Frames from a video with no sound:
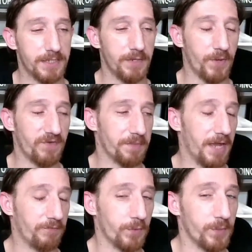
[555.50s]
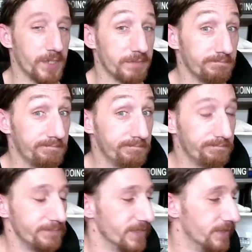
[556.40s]
Let's get away from that real quick.
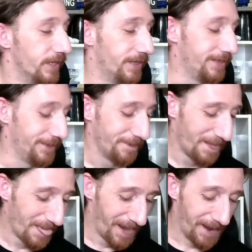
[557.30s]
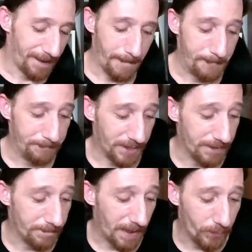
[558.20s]
Yeah.
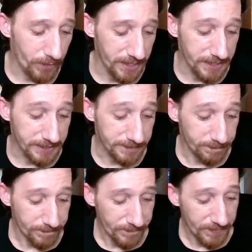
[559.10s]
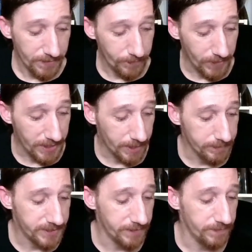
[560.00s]
But my point is, when it
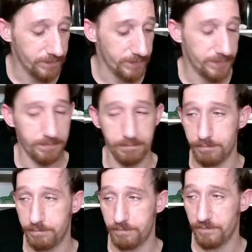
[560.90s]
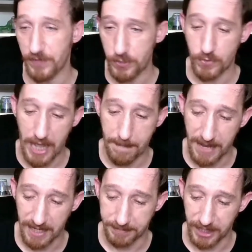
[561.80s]
comes to video
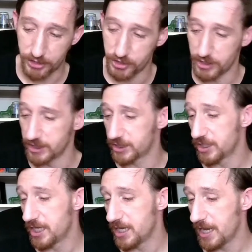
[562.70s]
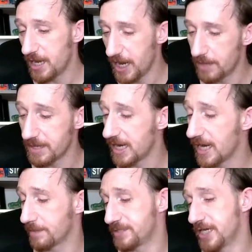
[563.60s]
game adaptations, anime
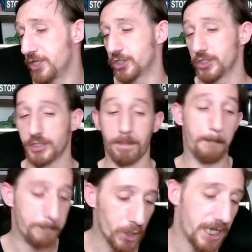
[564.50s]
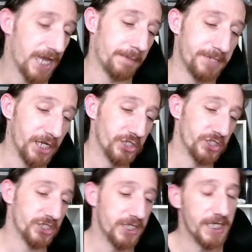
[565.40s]
adaptations, book
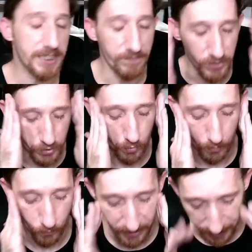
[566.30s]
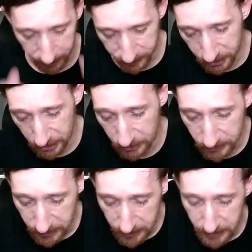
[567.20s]
adaptations, things of the sort, when it comes
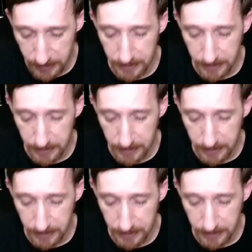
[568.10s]
to